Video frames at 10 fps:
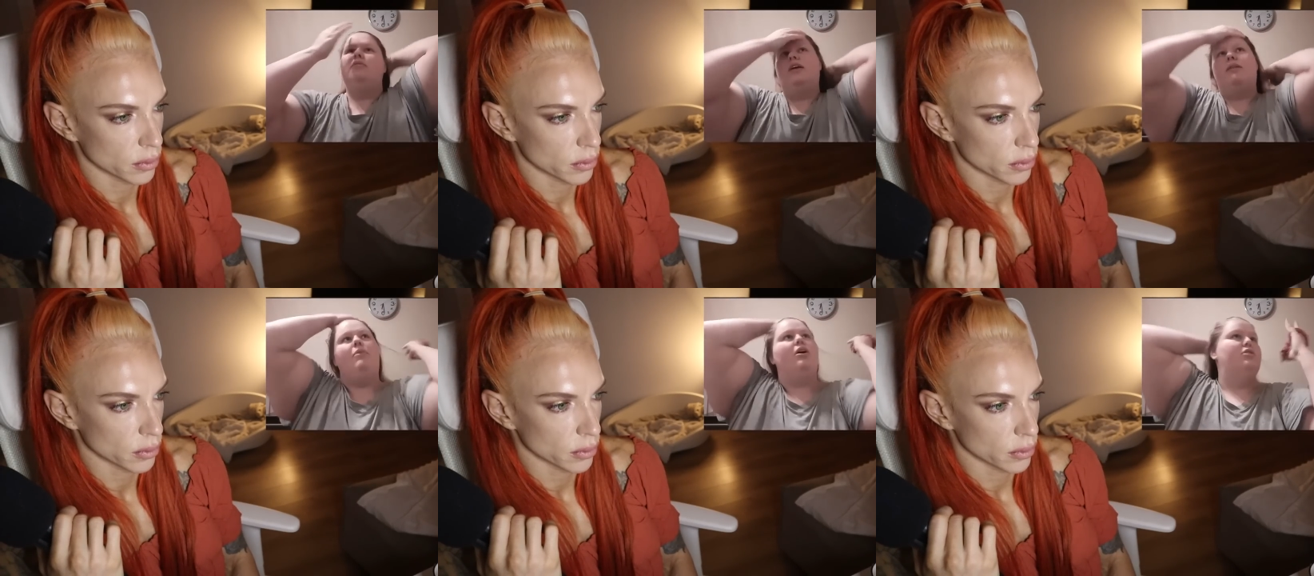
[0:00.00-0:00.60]

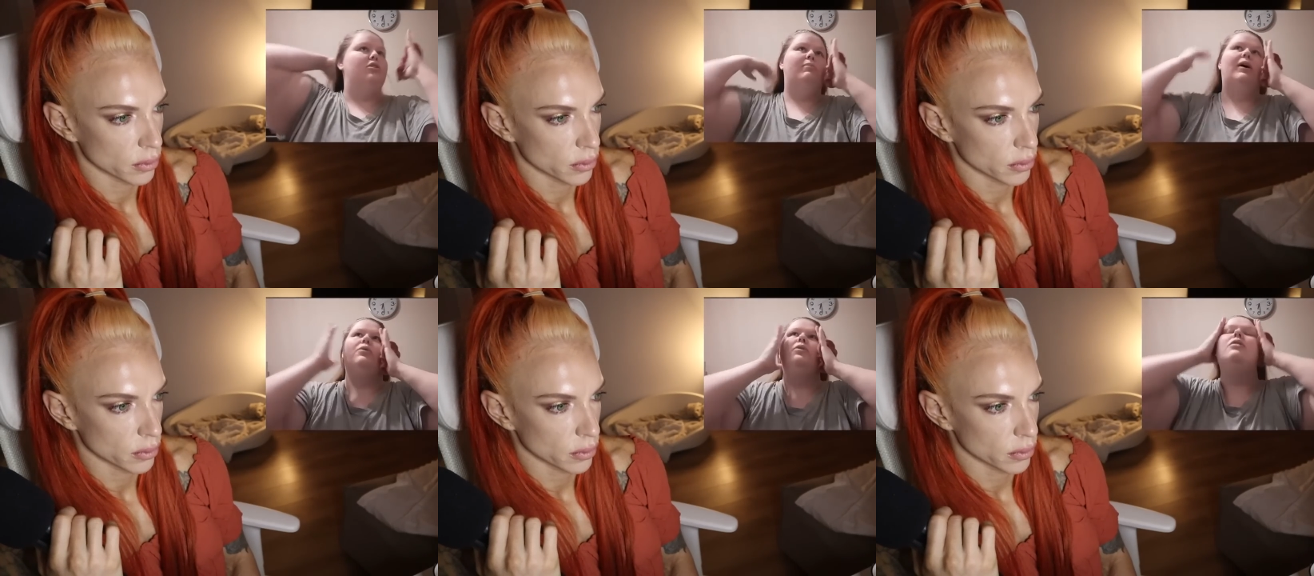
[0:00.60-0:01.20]
Speaker 1: that much
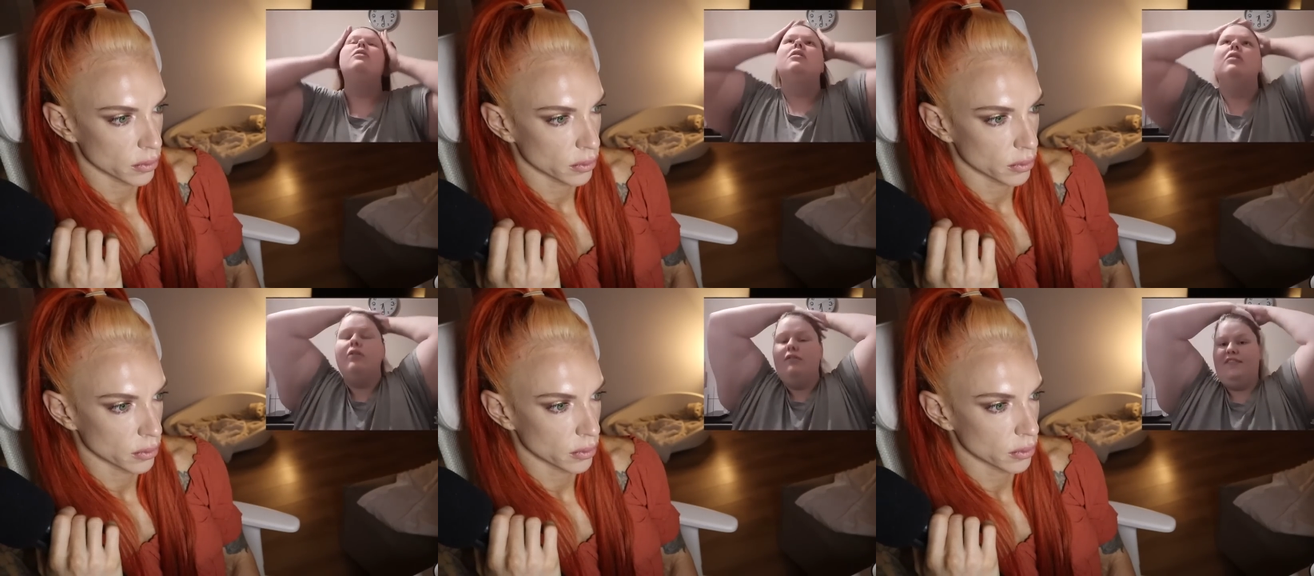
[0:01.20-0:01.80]
about
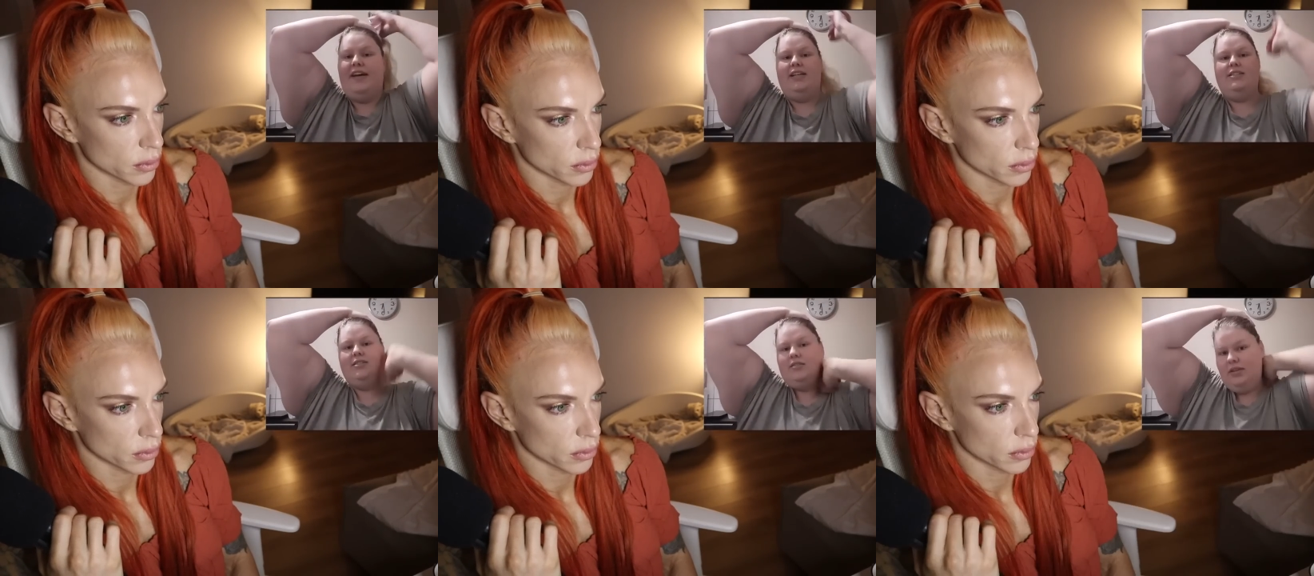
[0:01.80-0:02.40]

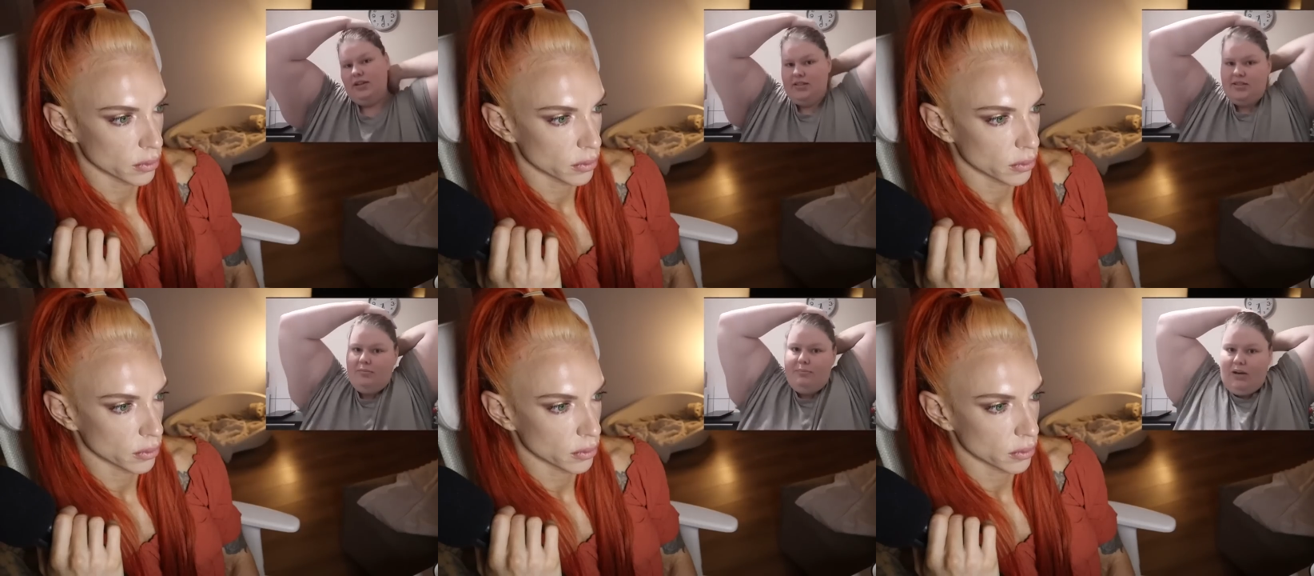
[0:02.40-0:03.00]
facts it's
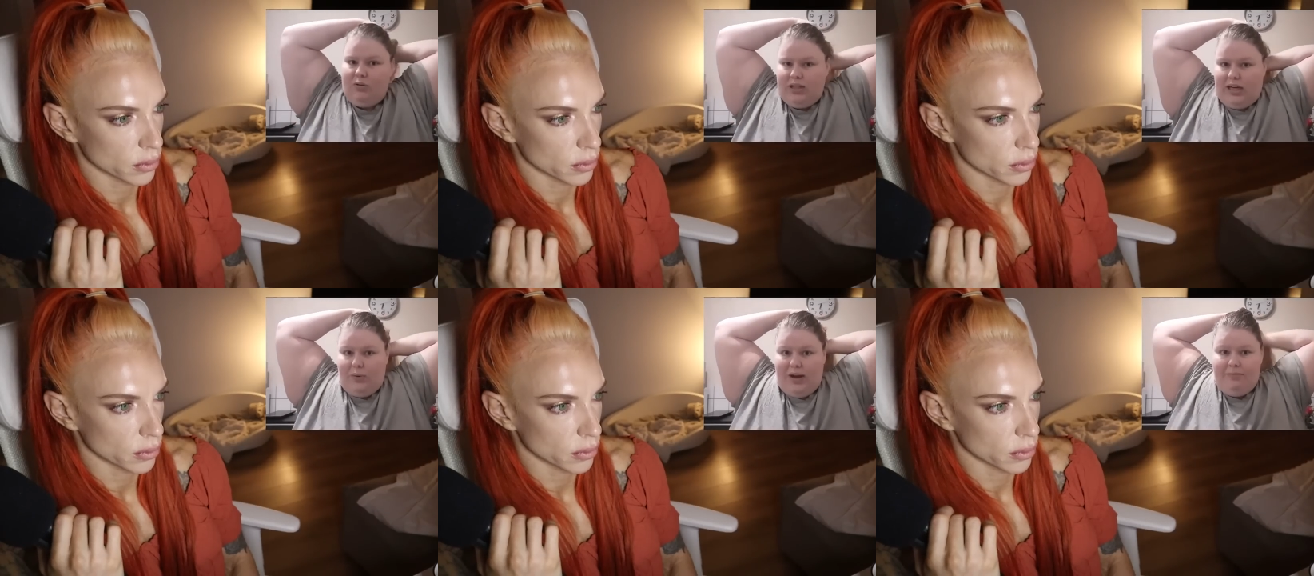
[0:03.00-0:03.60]
about
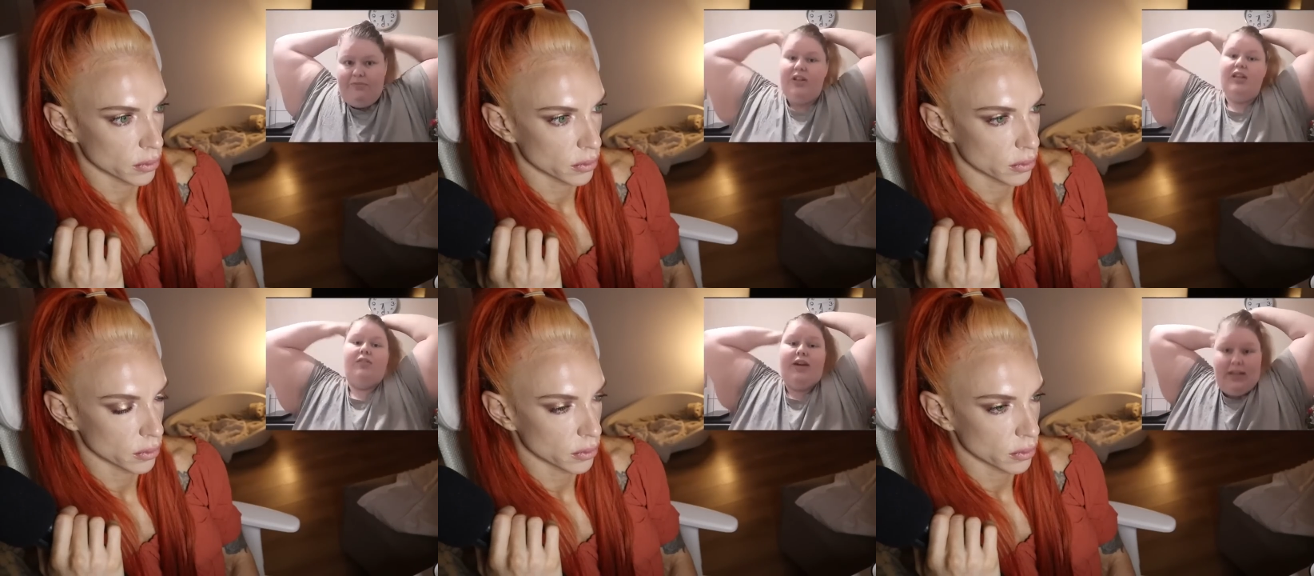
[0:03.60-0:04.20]
how I'm
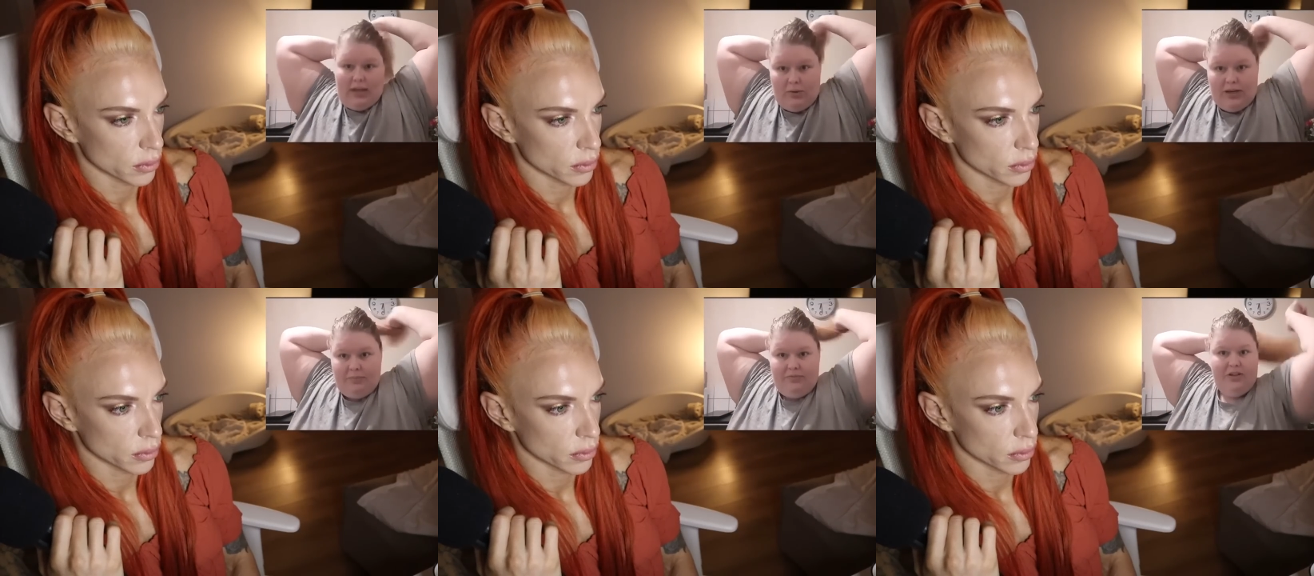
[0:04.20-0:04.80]
feeling right now and
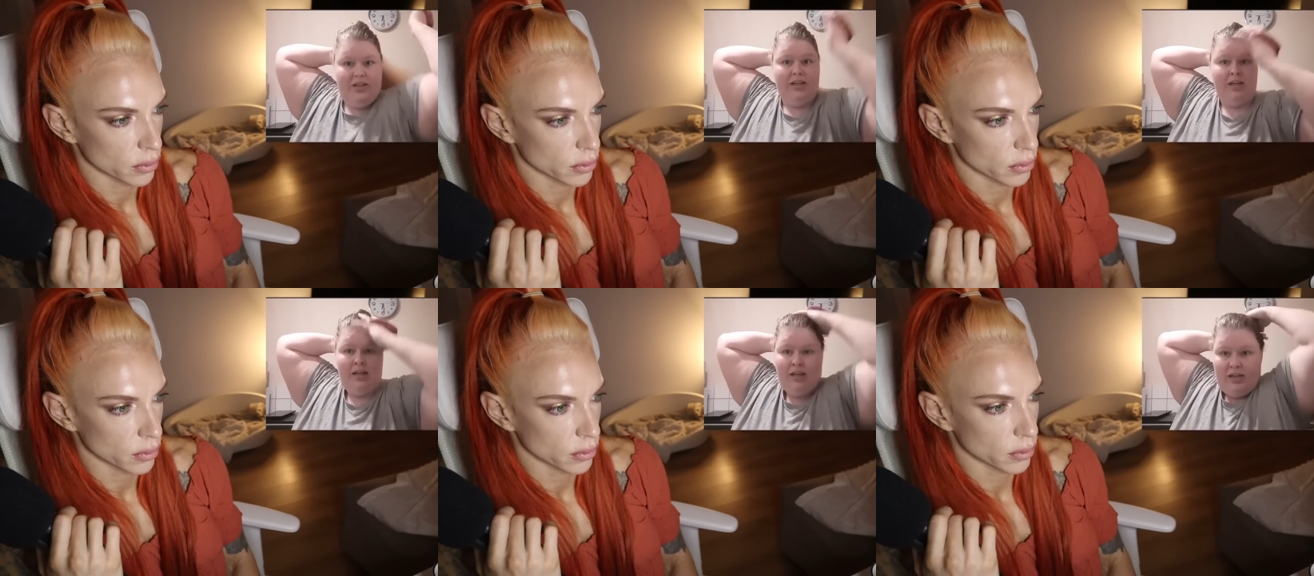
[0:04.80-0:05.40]
I'm feeling